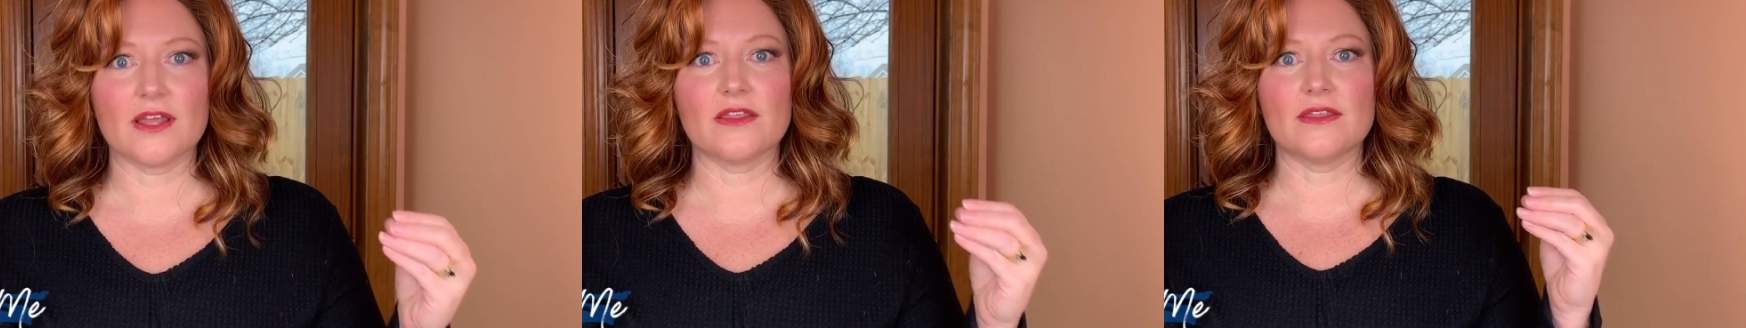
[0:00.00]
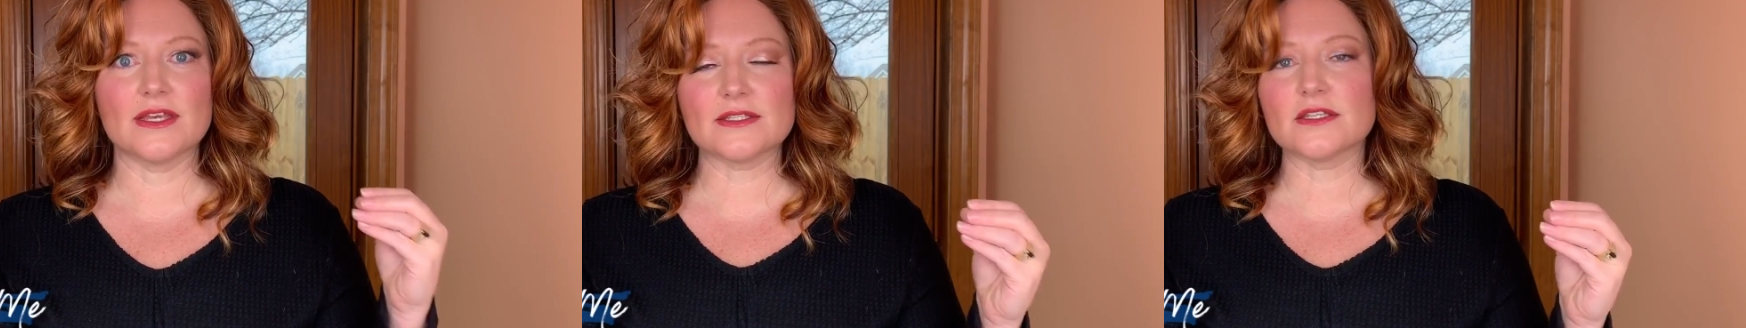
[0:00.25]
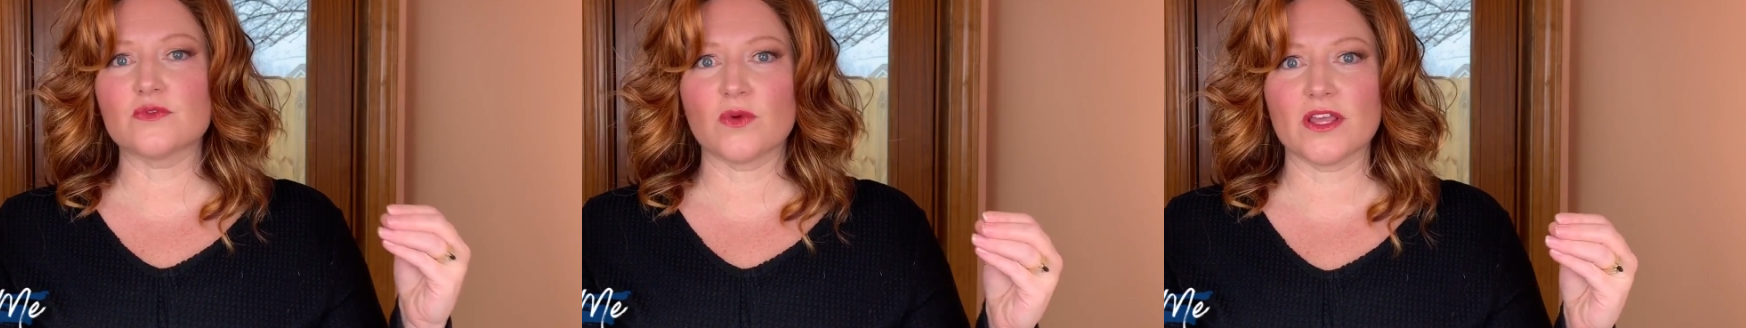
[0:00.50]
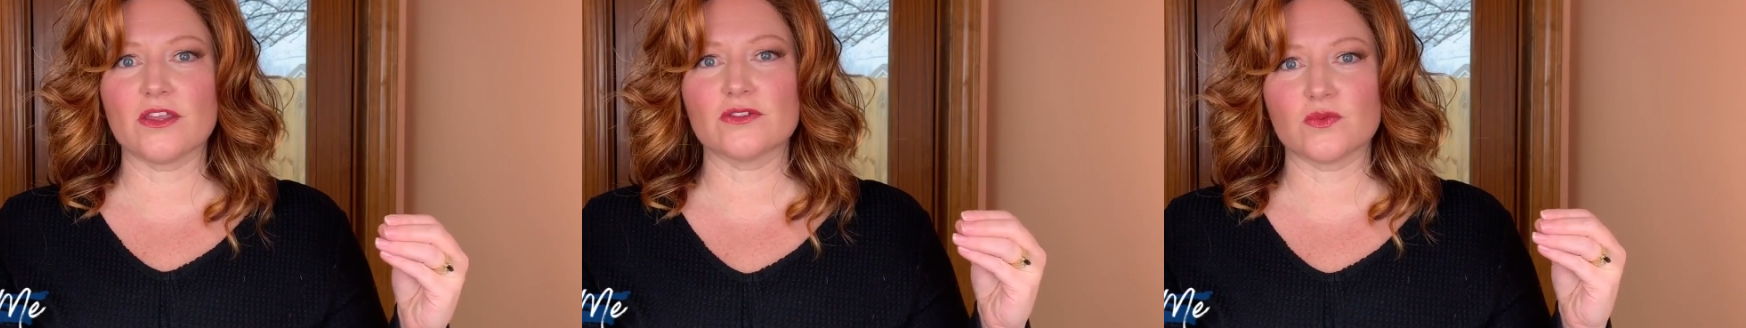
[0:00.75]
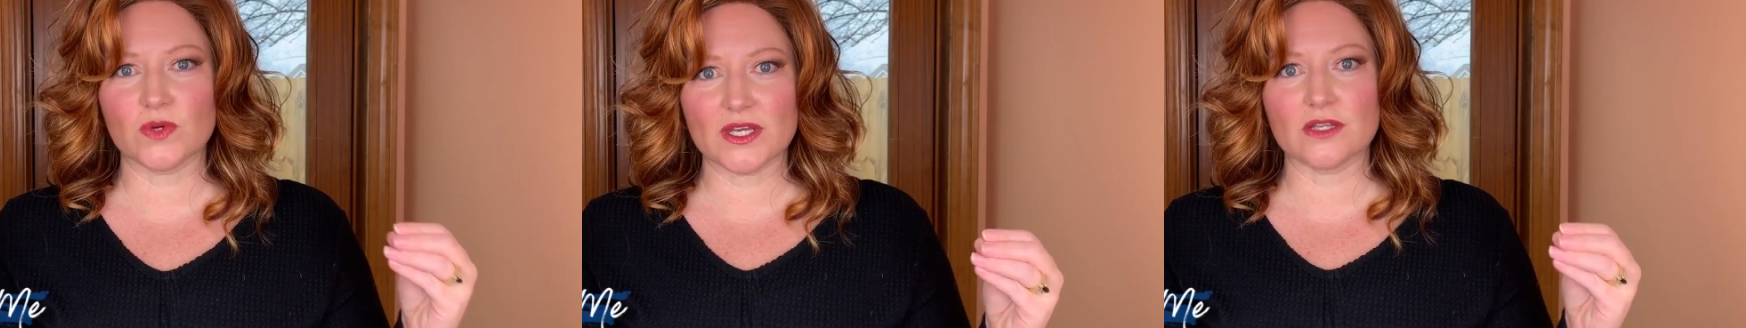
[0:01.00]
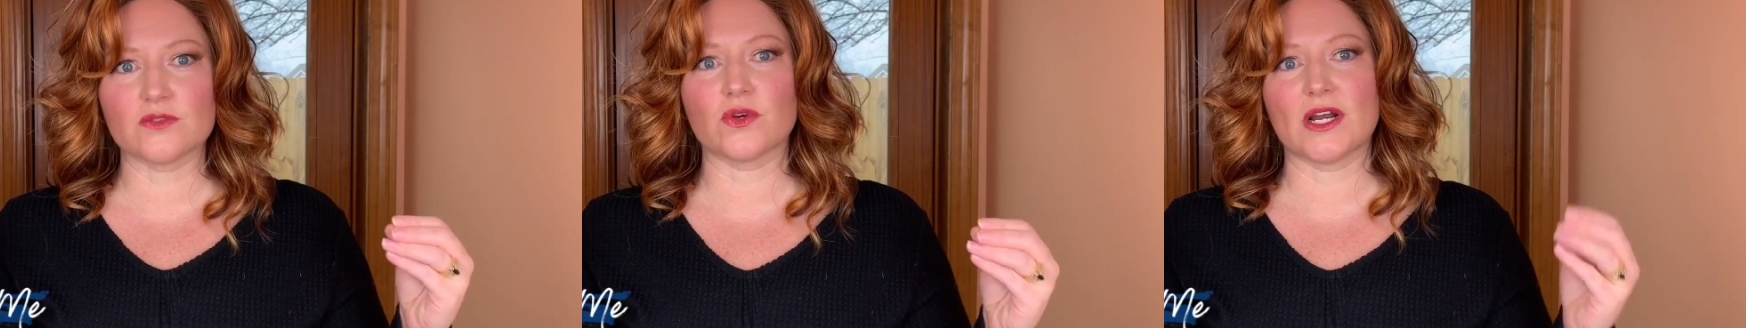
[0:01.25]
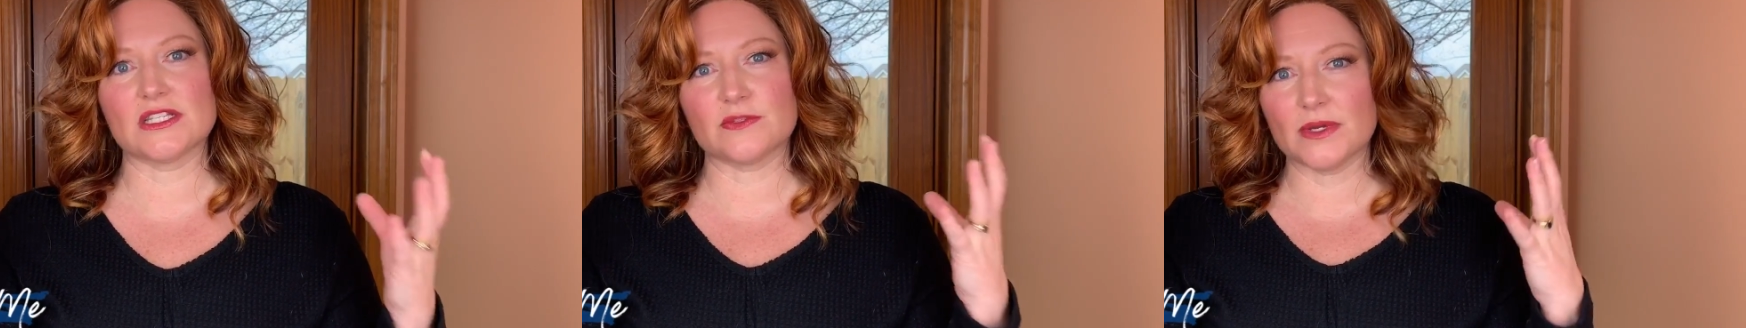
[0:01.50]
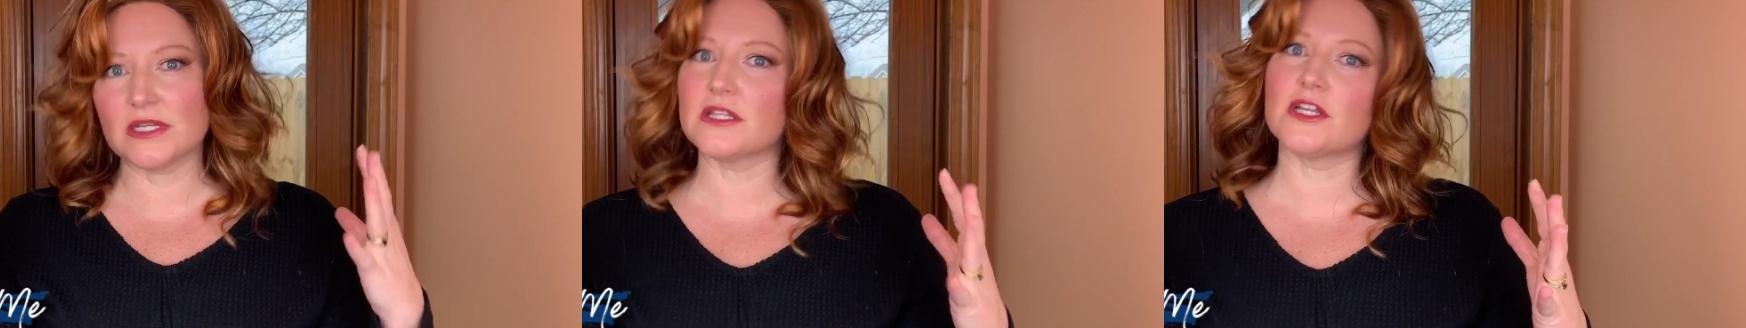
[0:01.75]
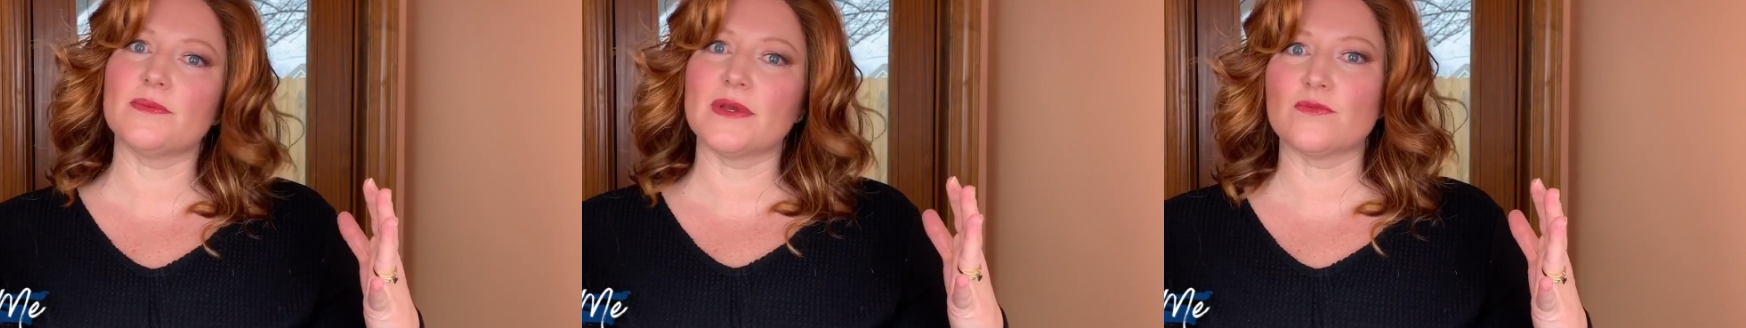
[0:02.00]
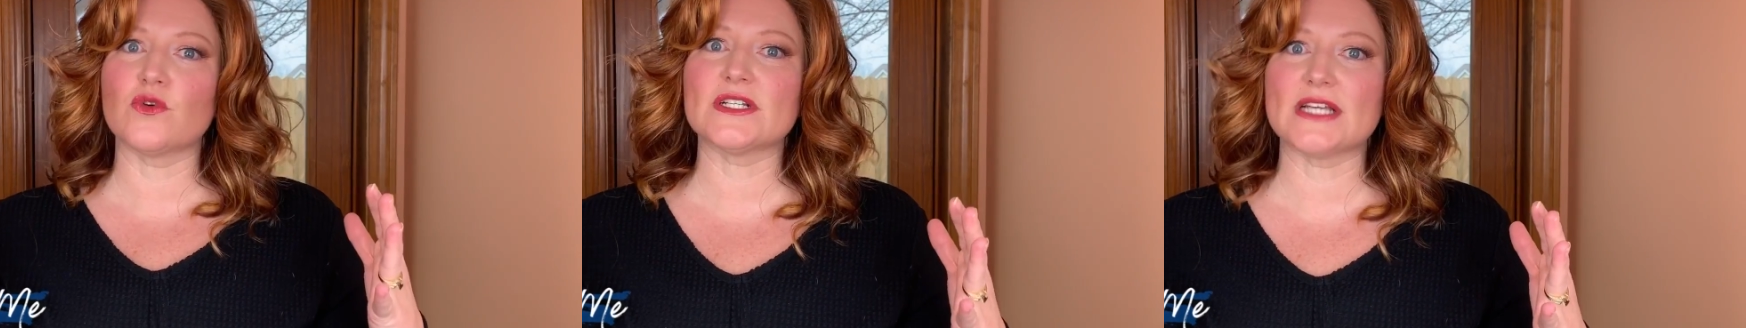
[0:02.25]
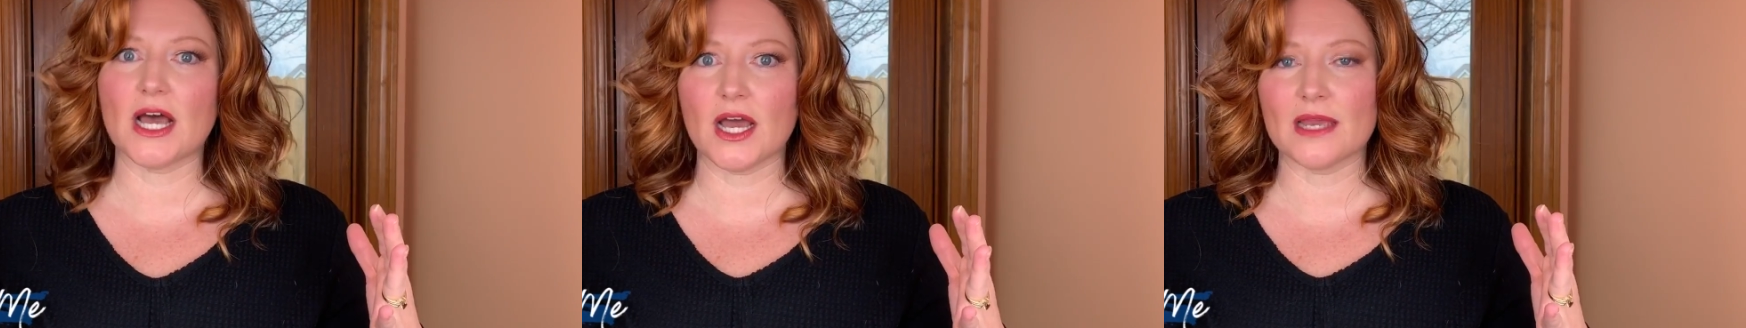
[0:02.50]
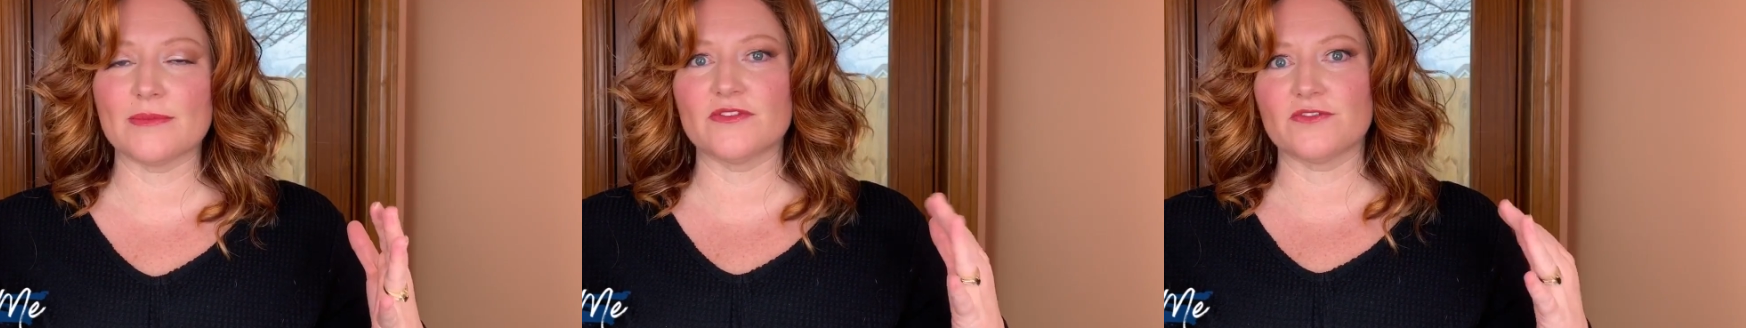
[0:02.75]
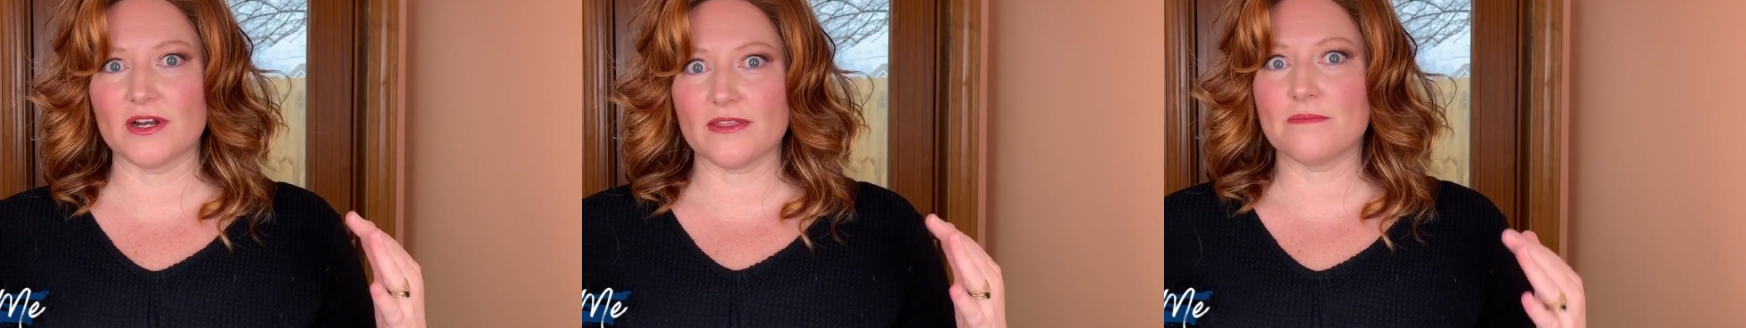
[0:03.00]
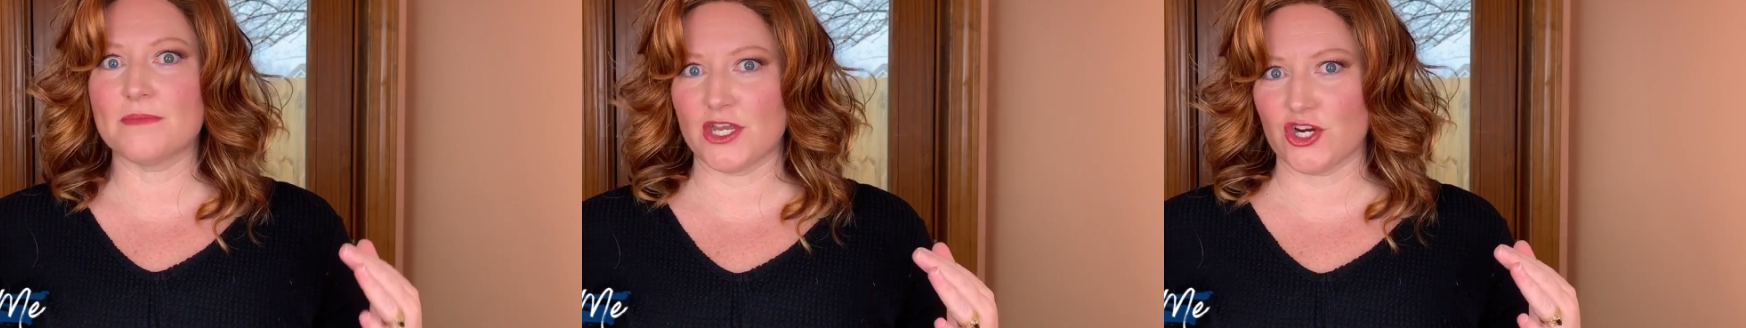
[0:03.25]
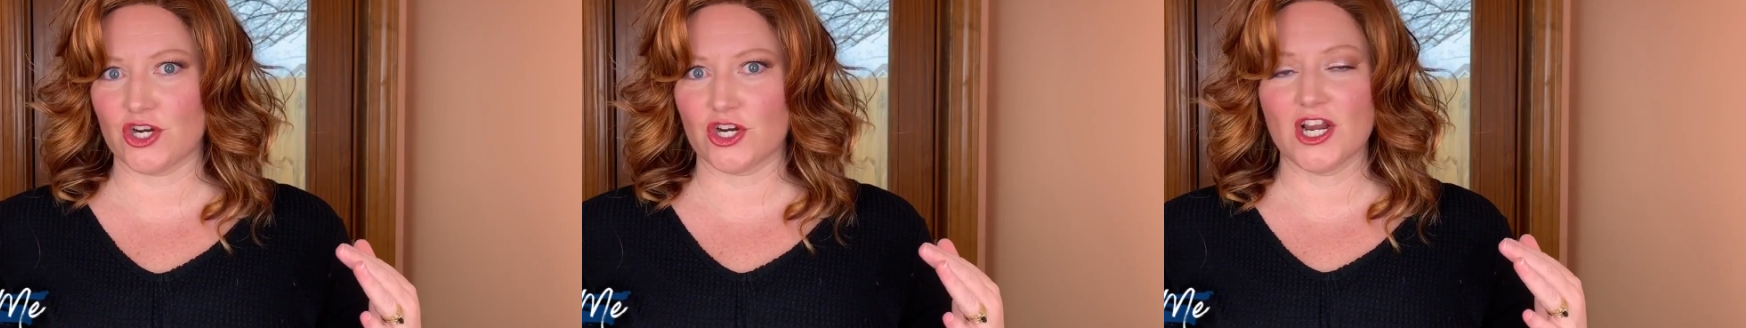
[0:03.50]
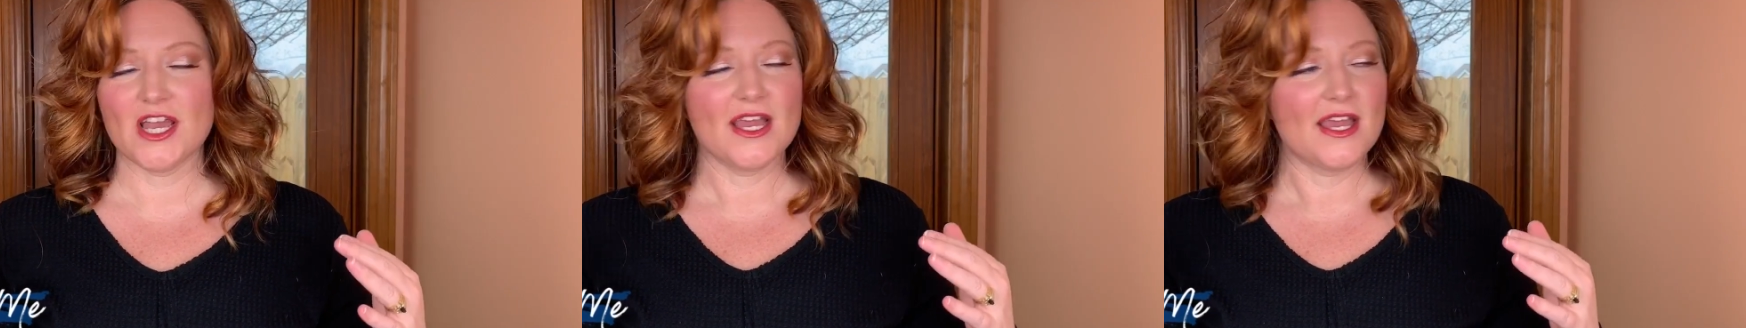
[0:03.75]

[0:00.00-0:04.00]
This is one of those wigs where I spend a little bit more time in front of the mirror,